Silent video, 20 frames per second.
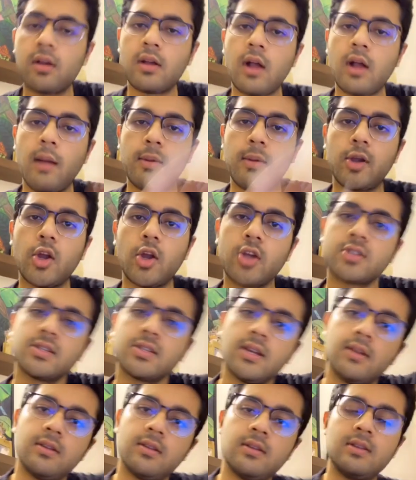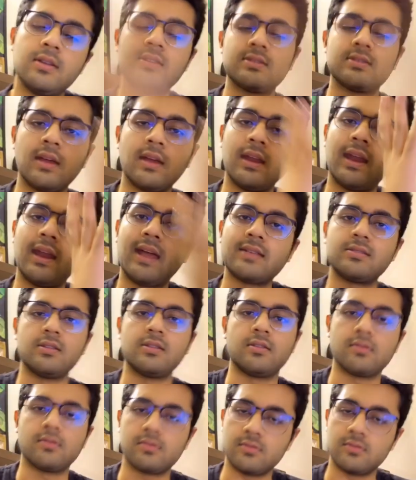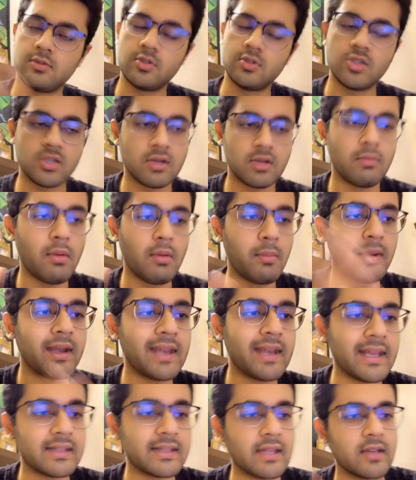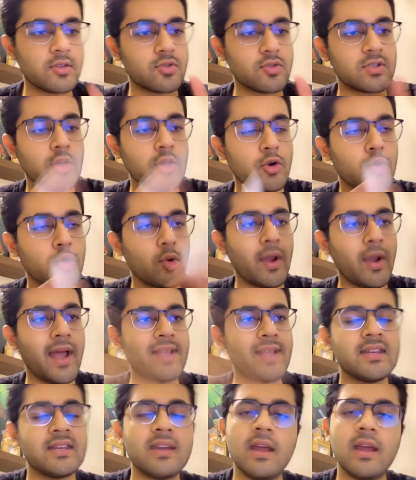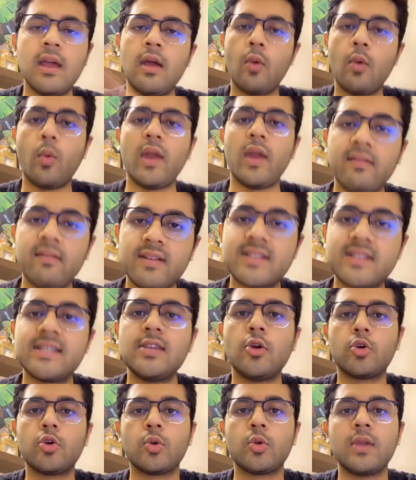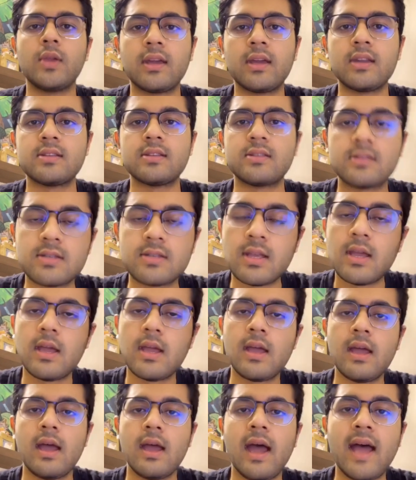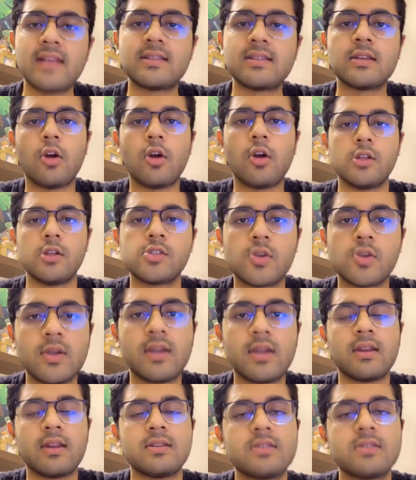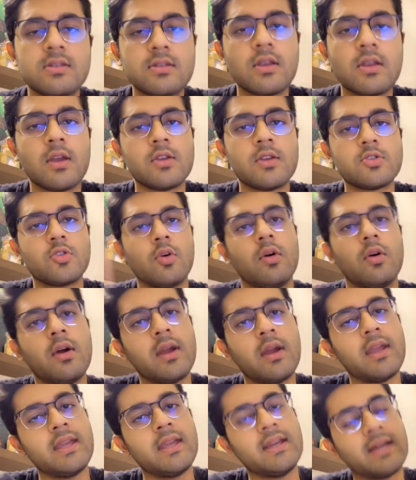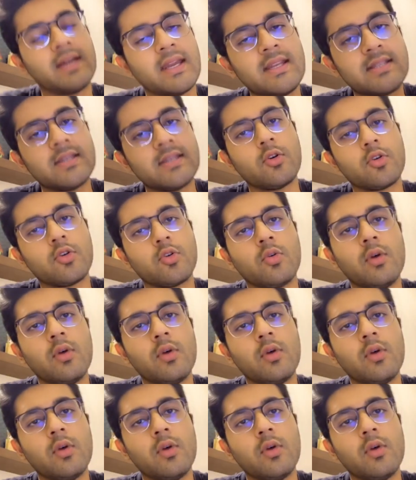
carbon dioxide is an acid. Just remember it like that. So CO2 acid. Whenever CO2 increases, acid also increases. So increased CO2